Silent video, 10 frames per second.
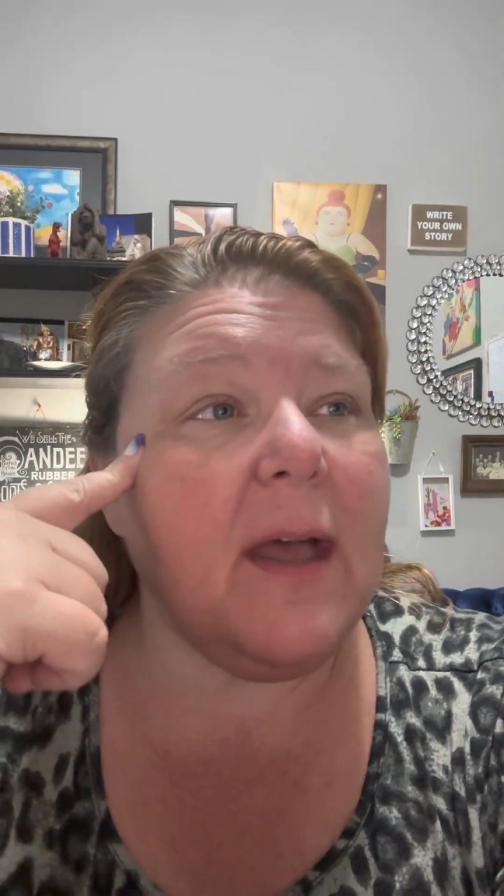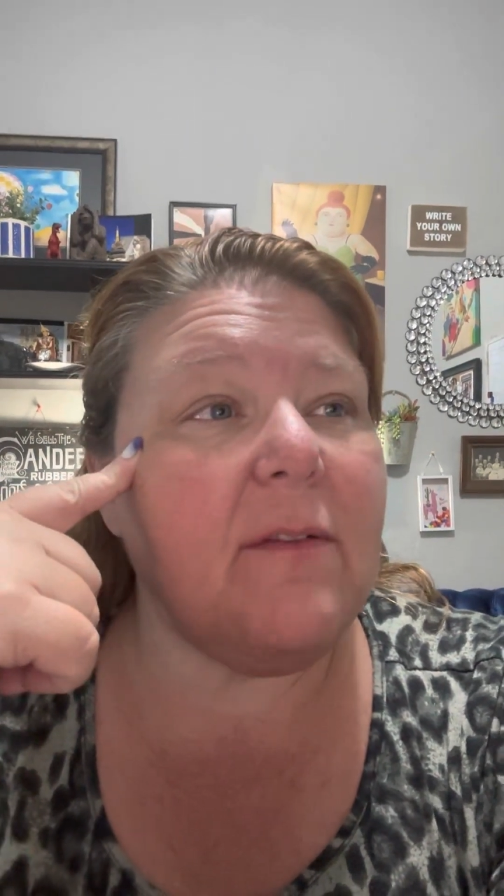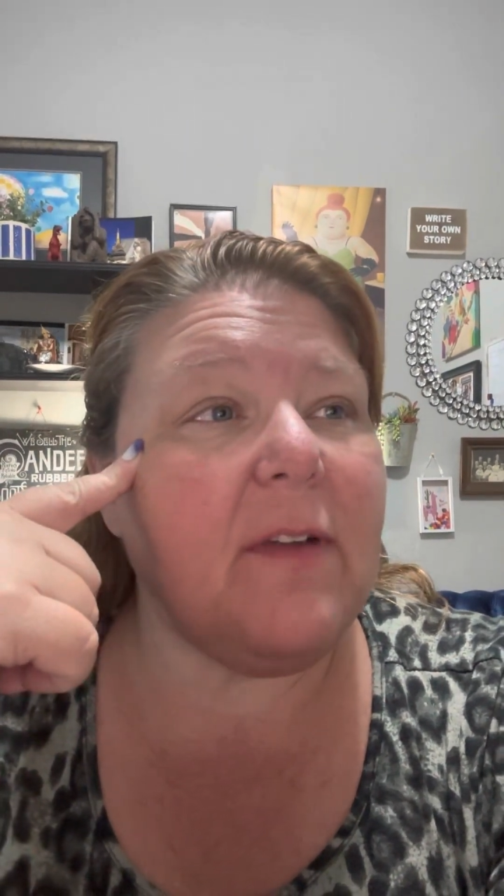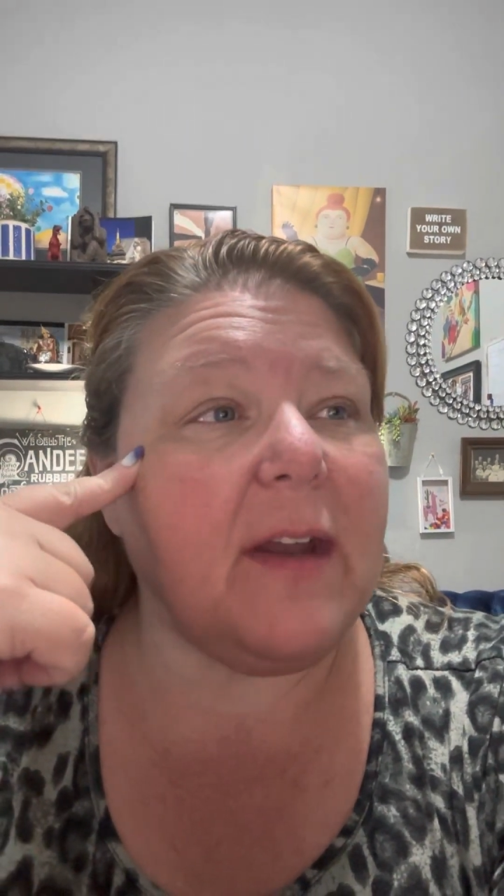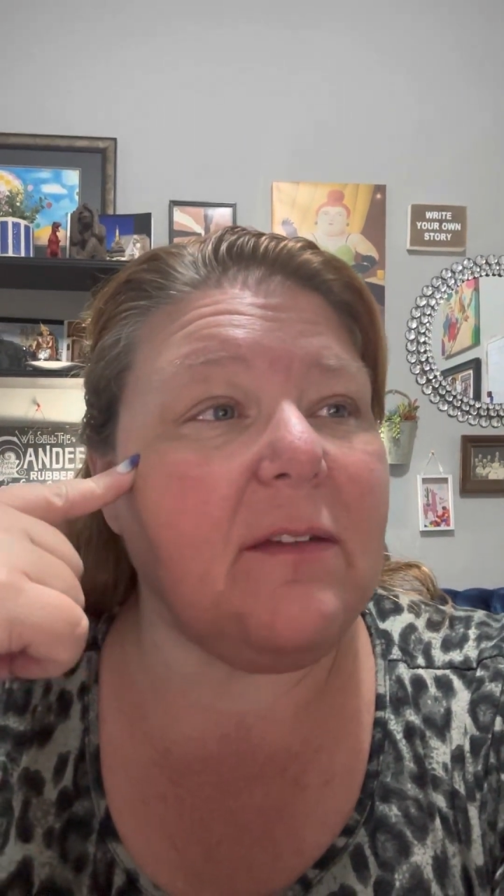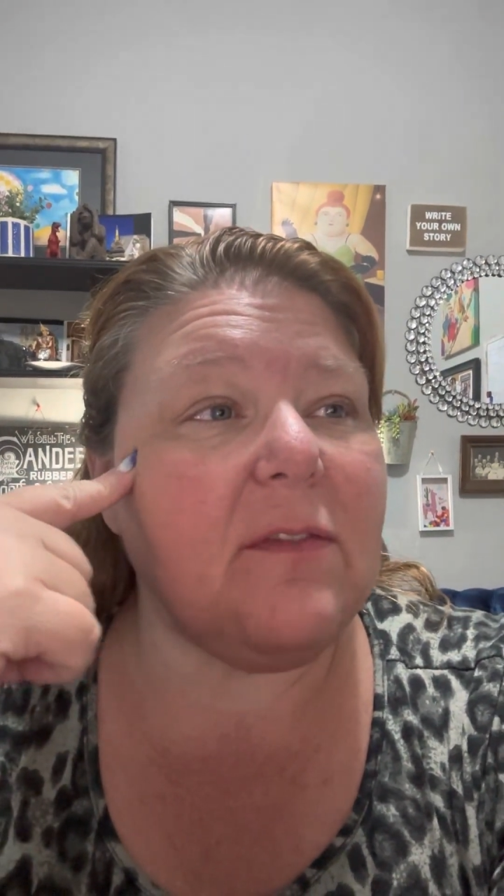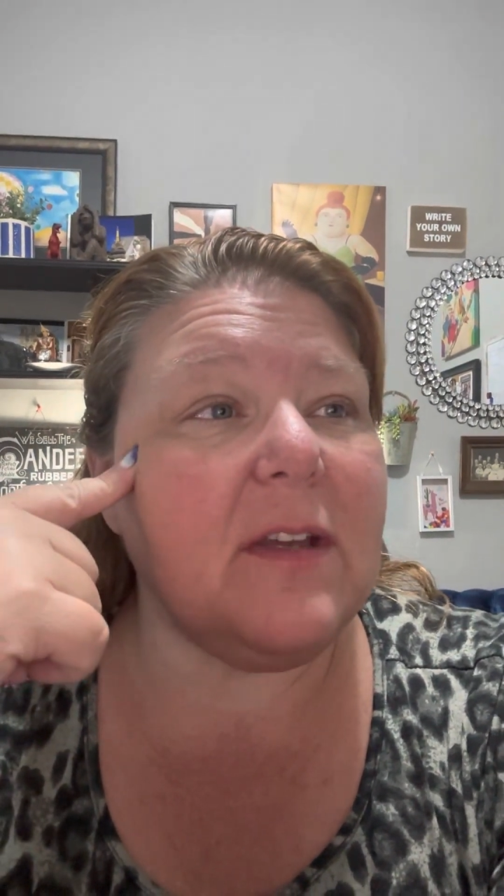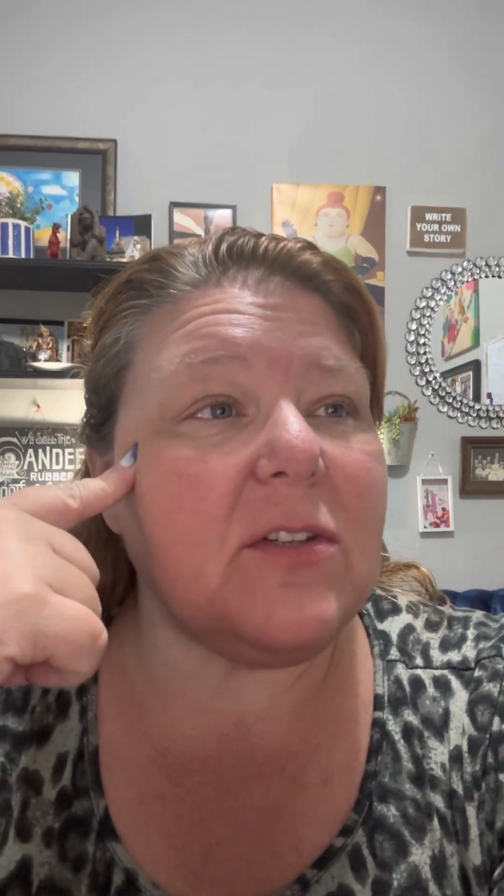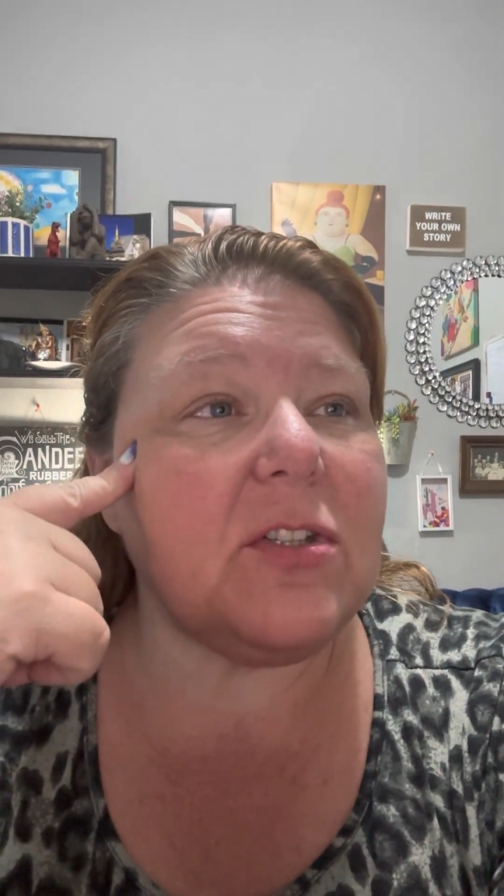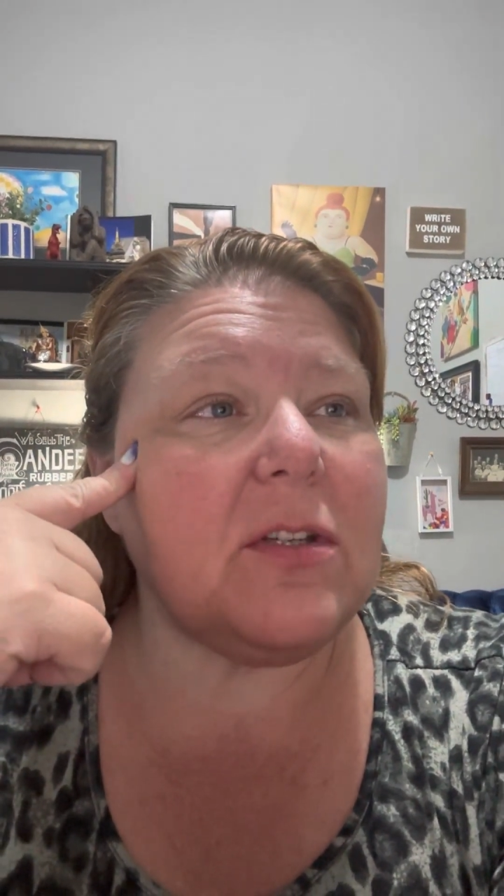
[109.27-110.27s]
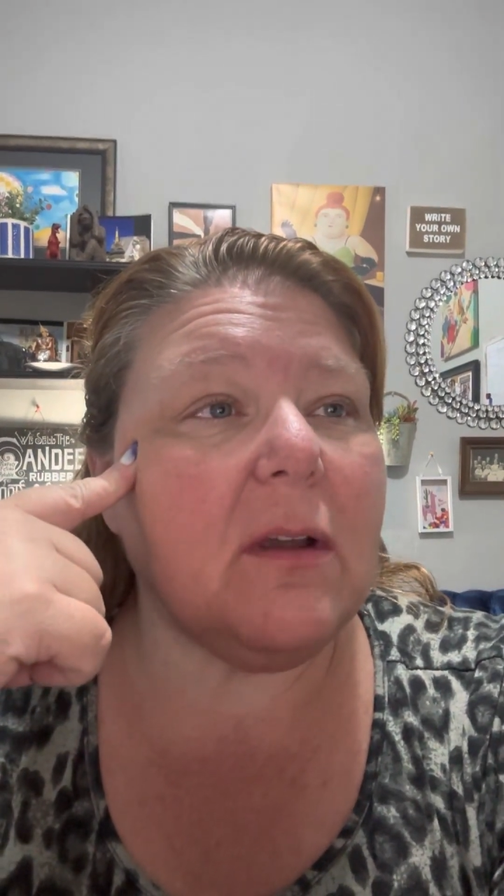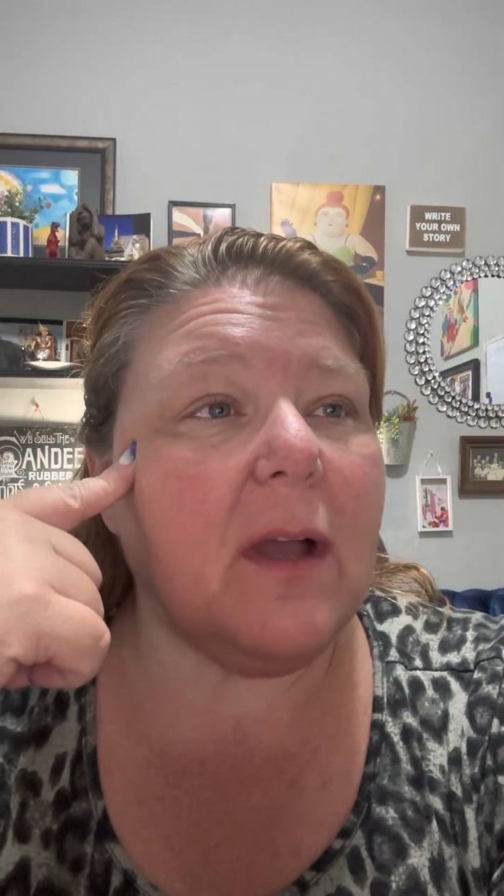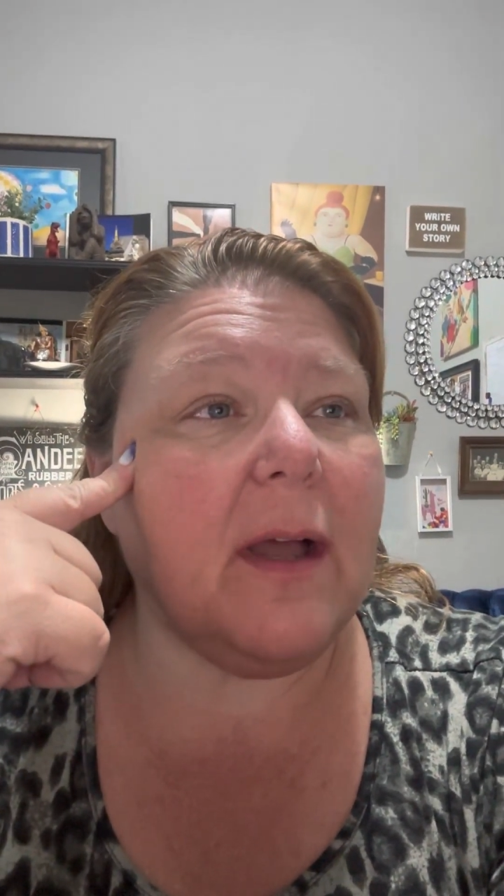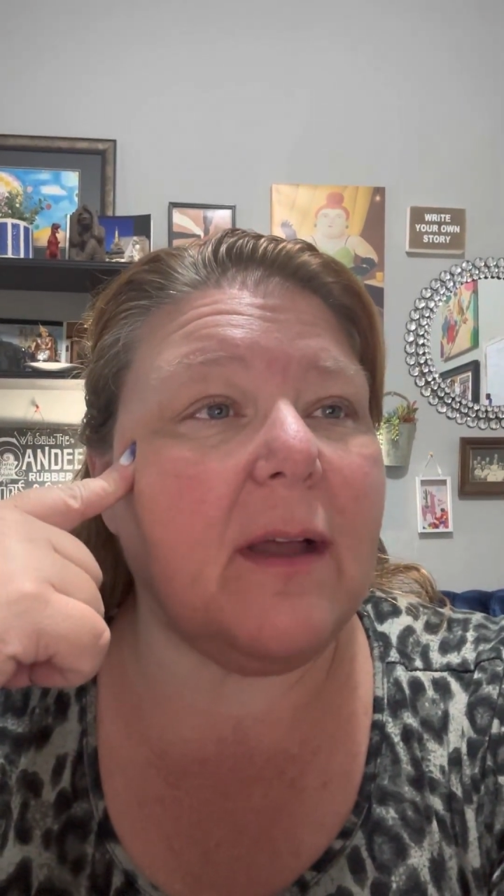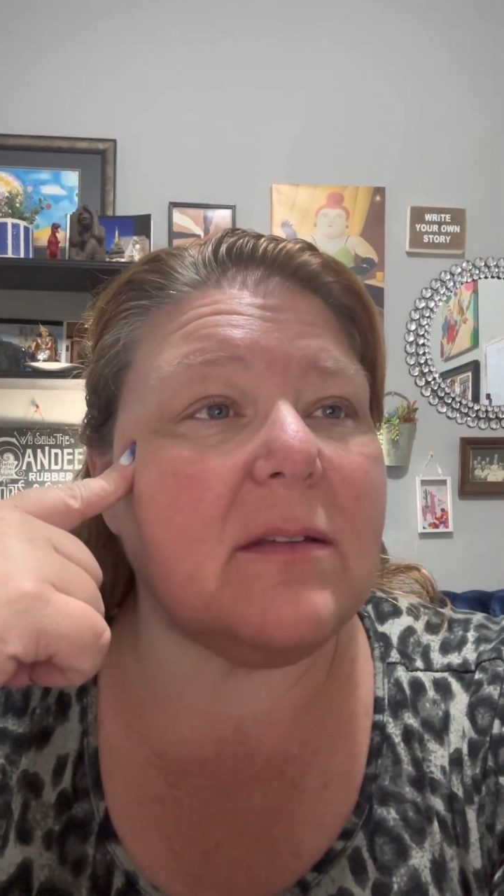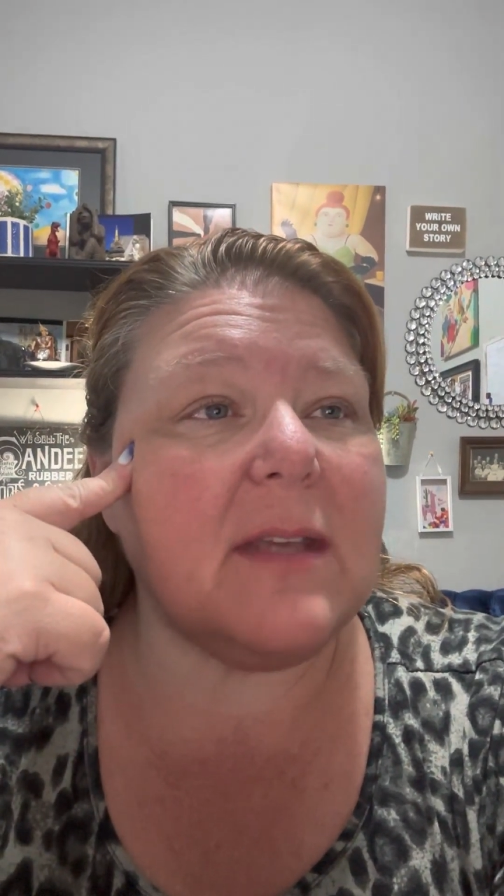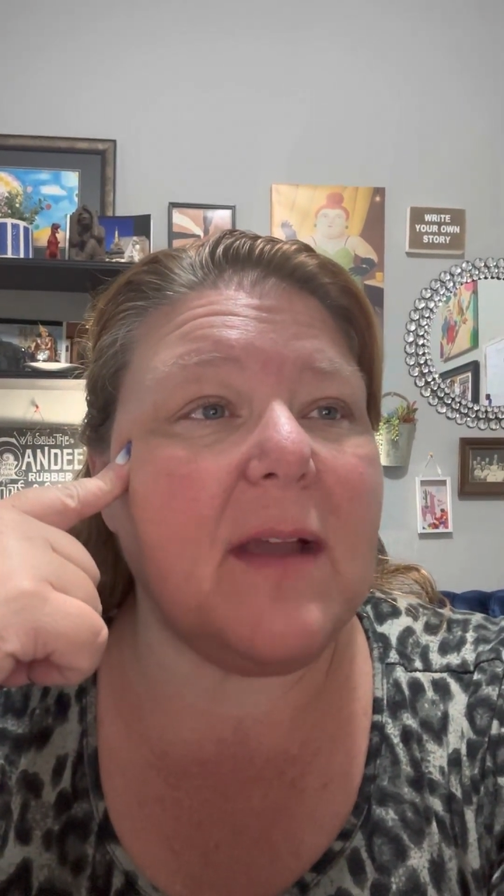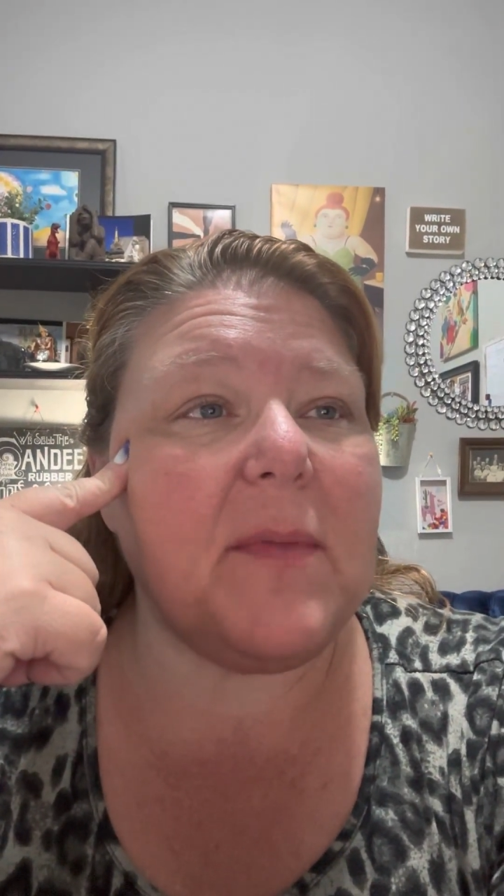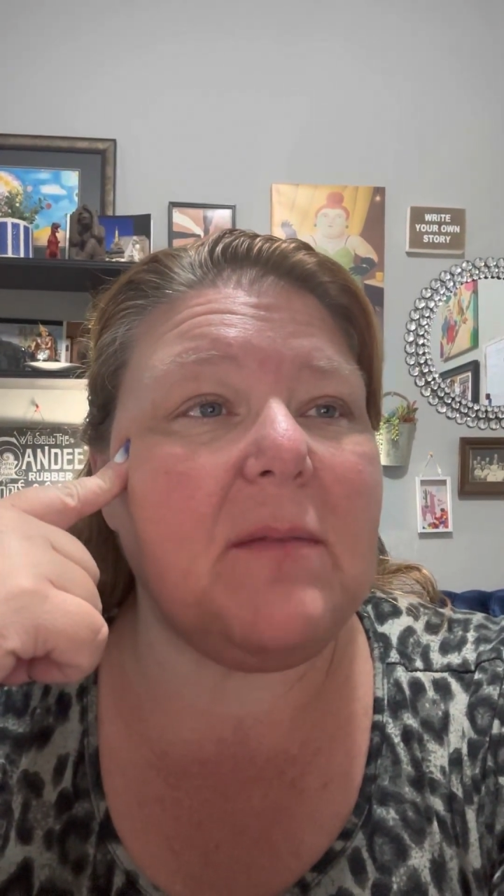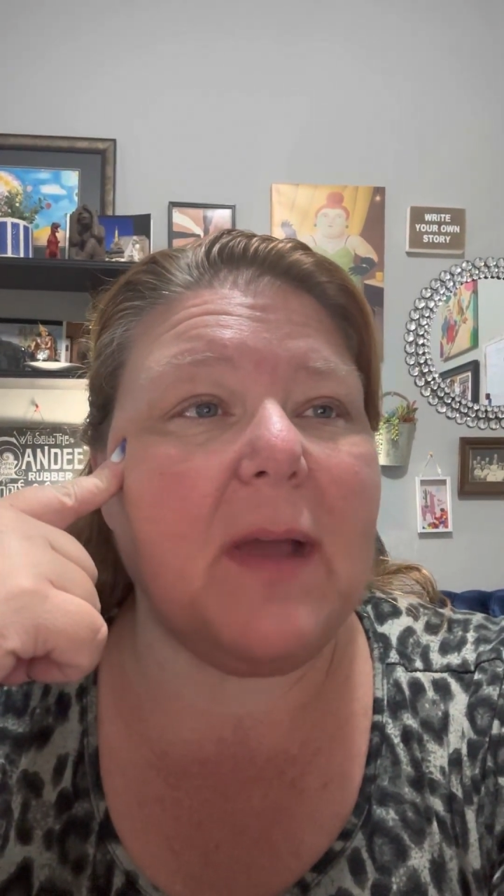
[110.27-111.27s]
Fatty fish, uh, salmon,